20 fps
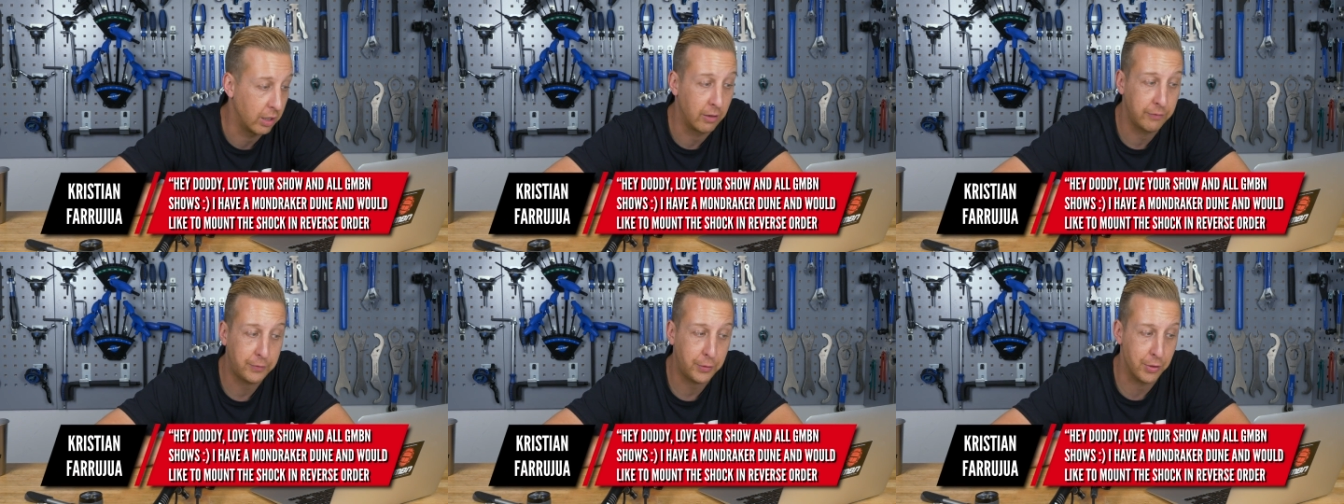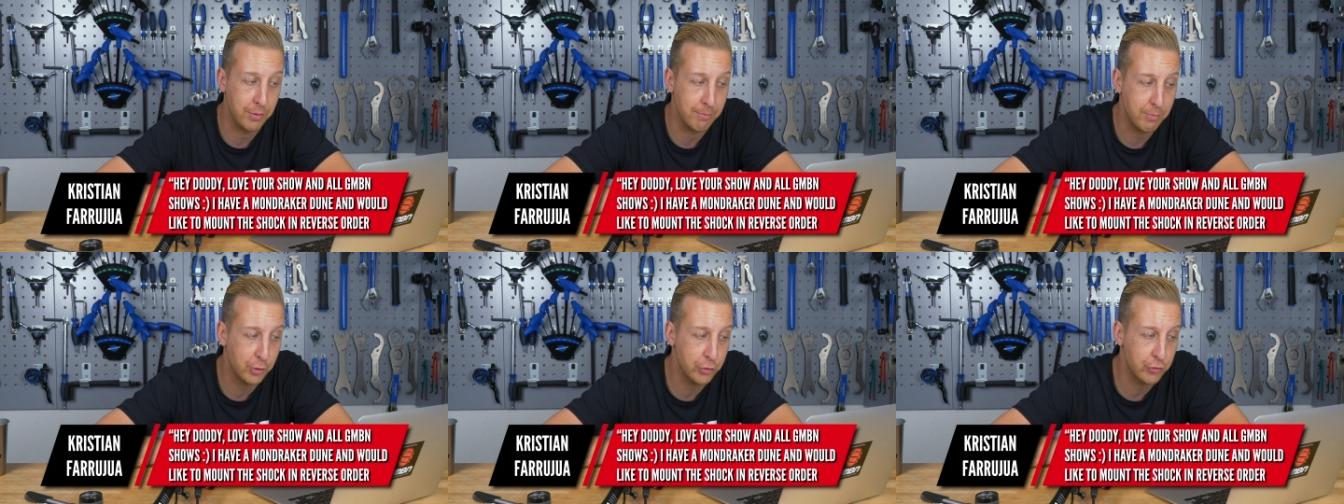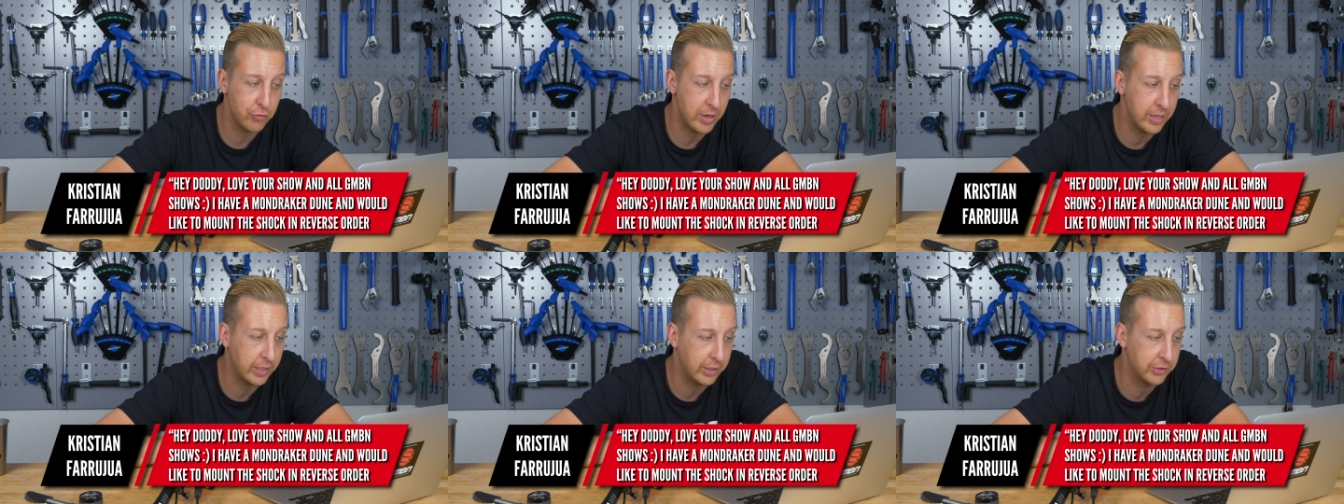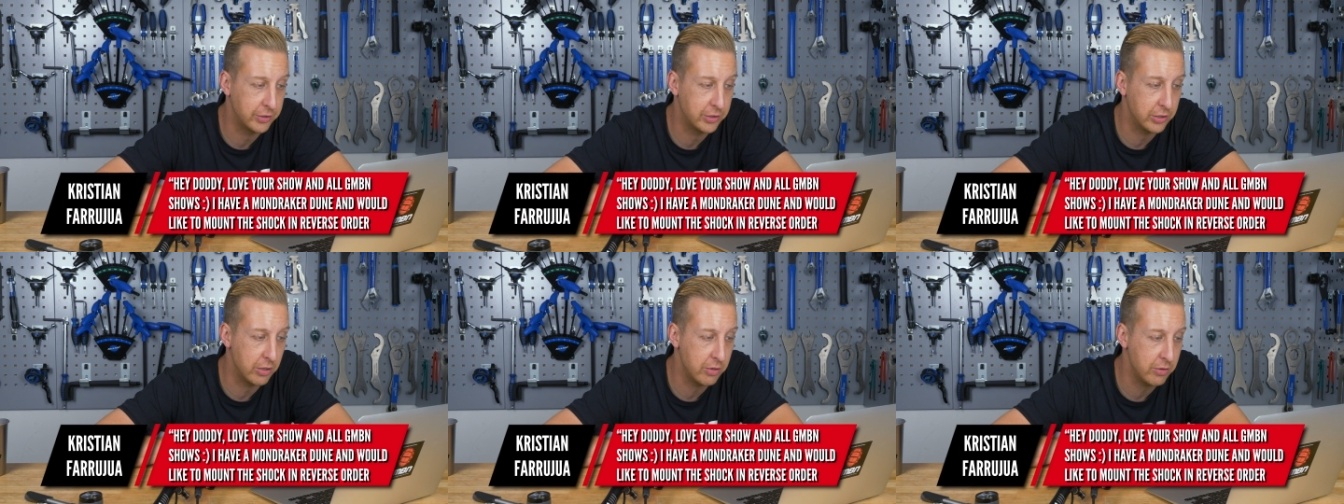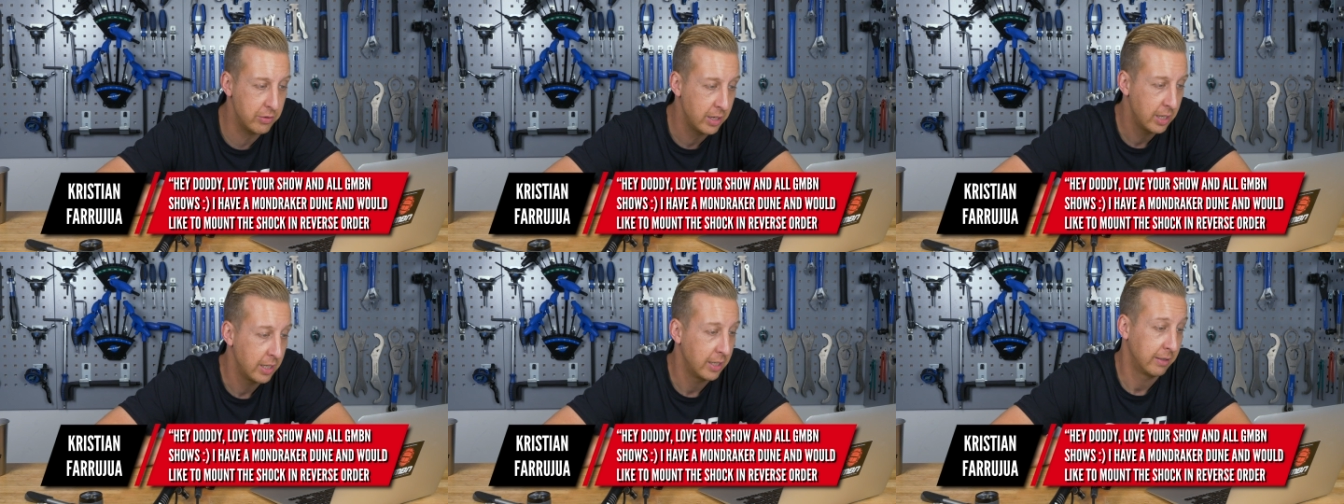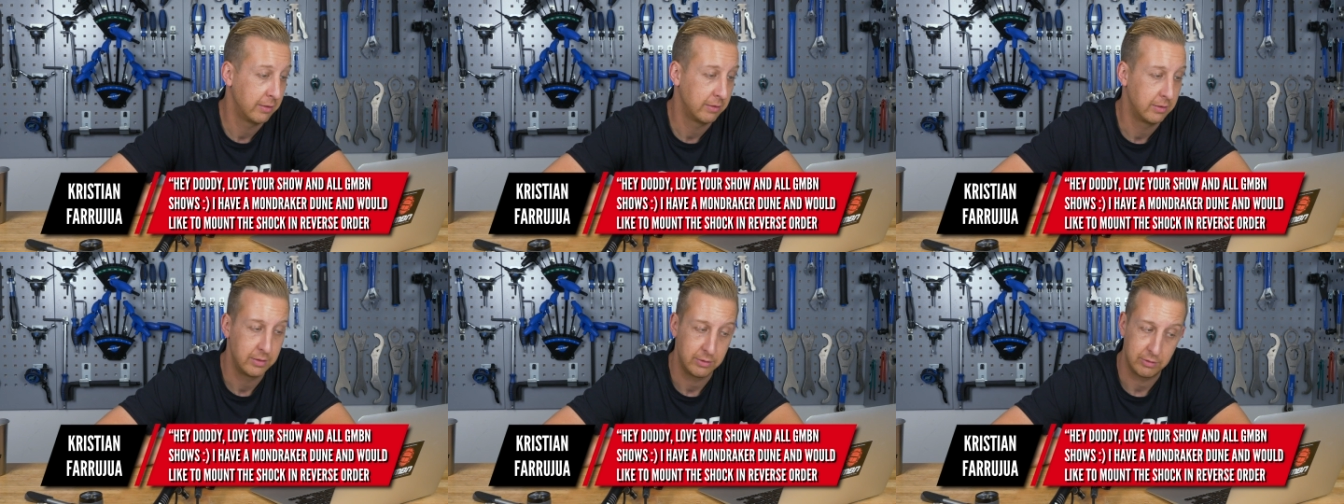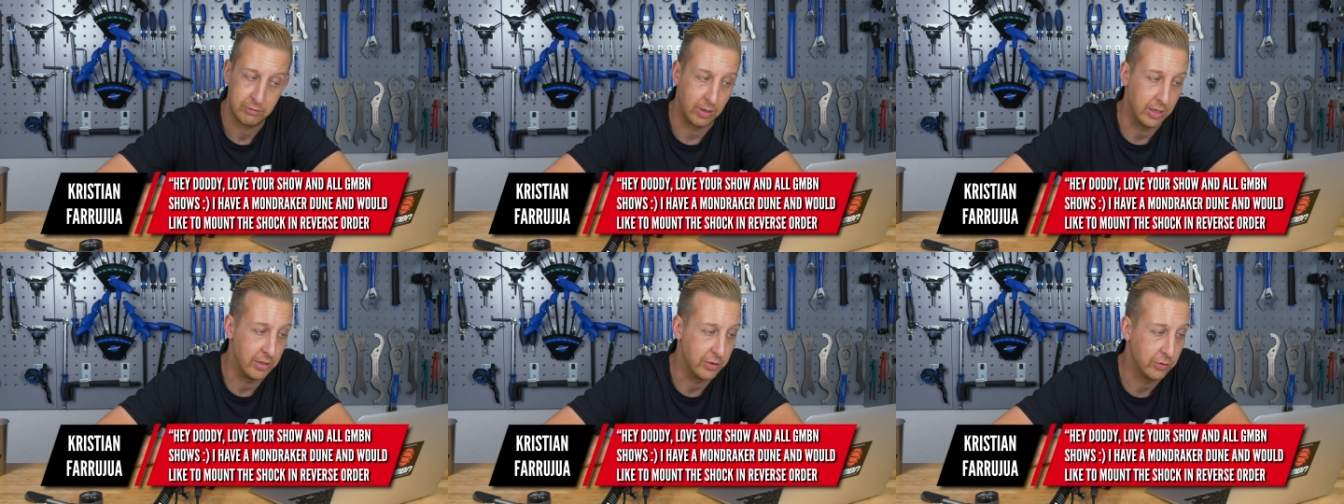I've got a Mondraker Dune,
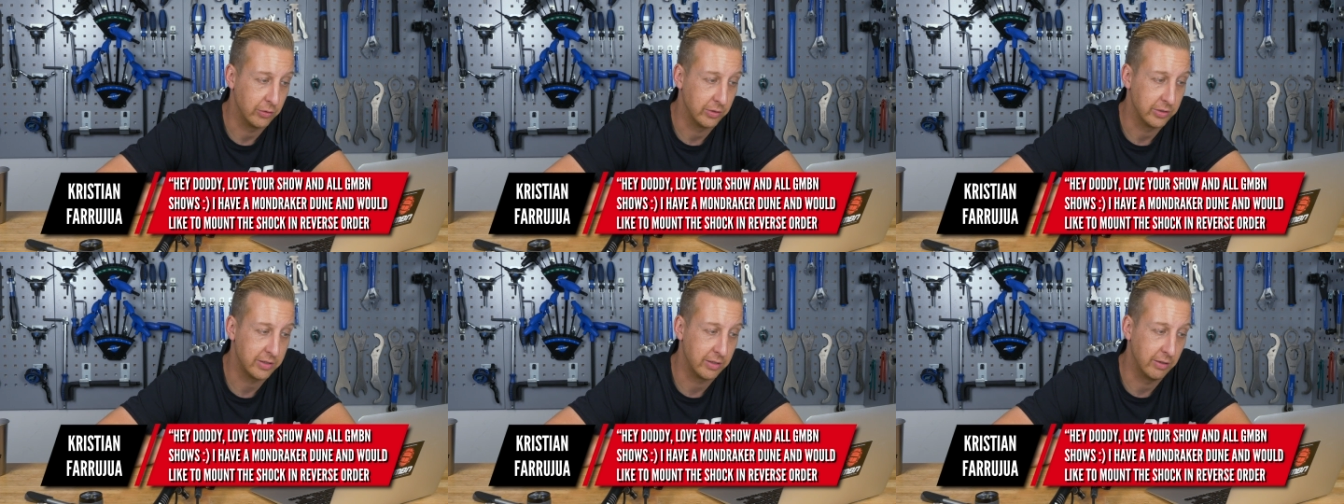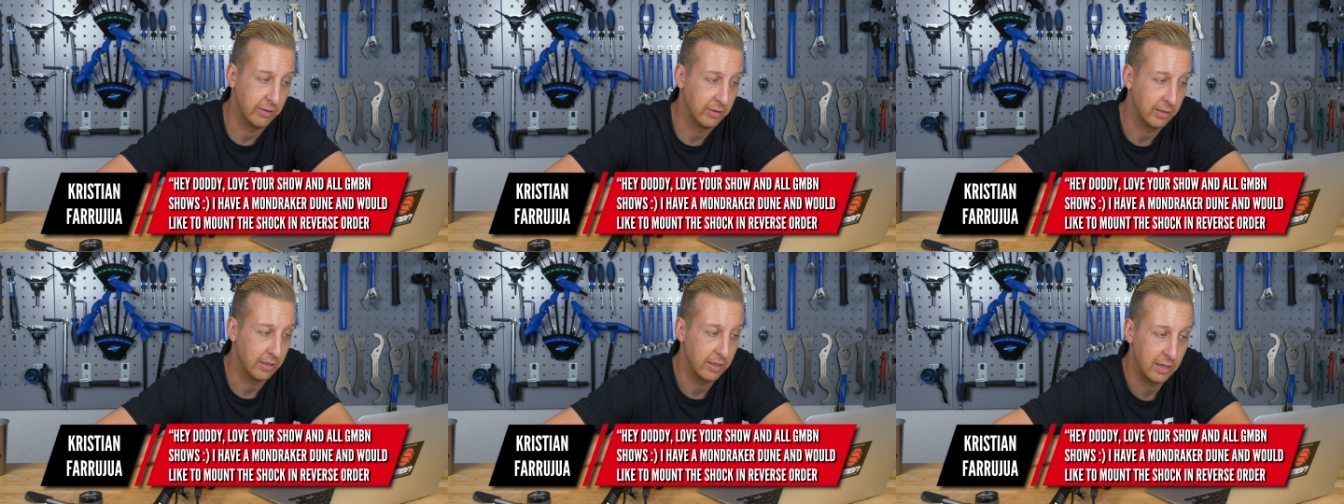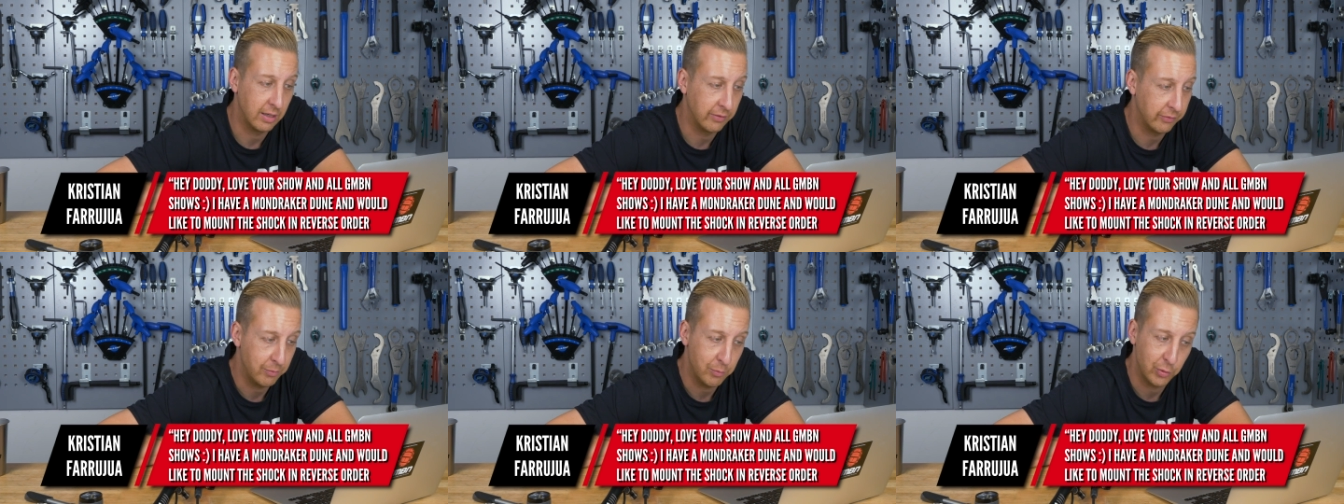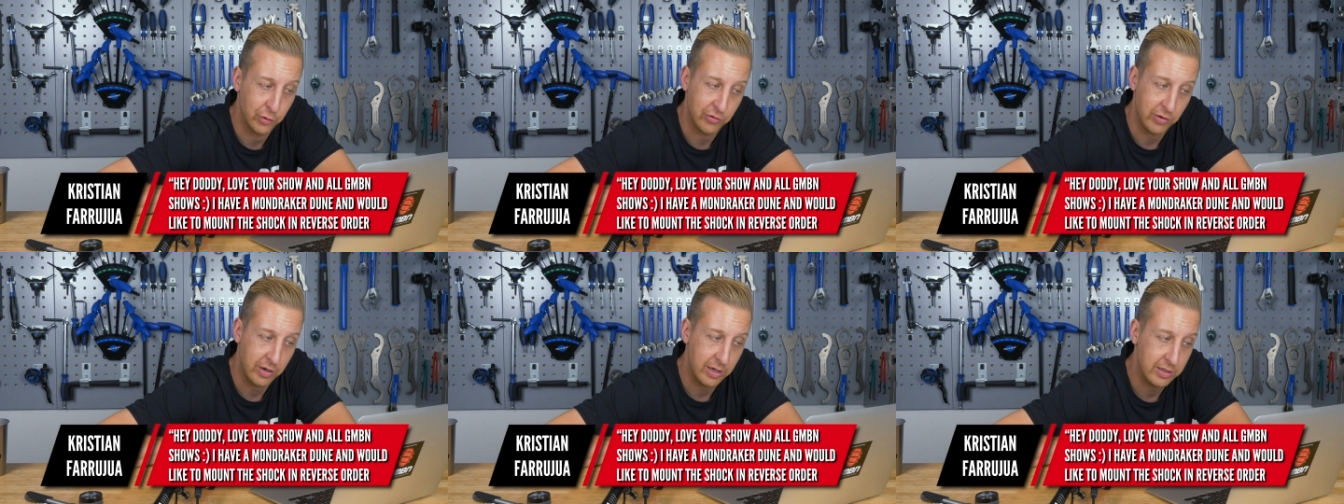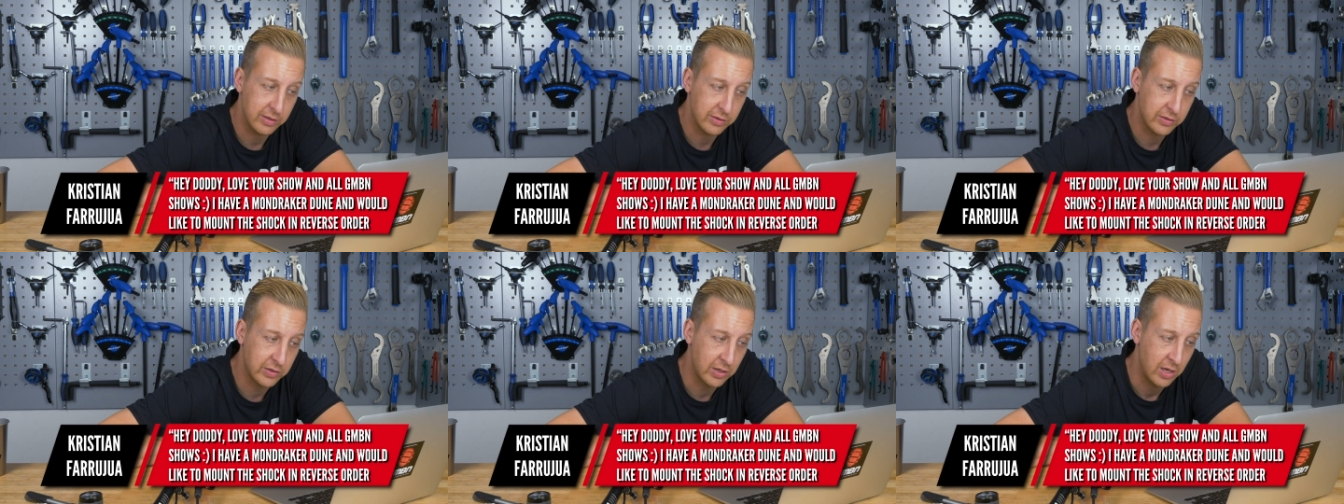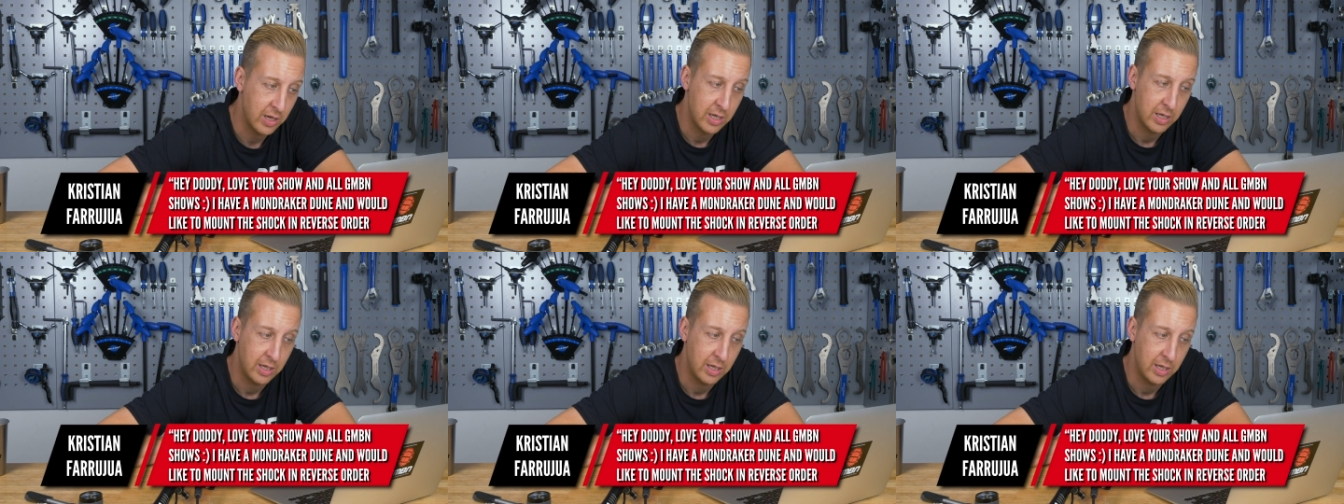great choice dude, love Mondrakers,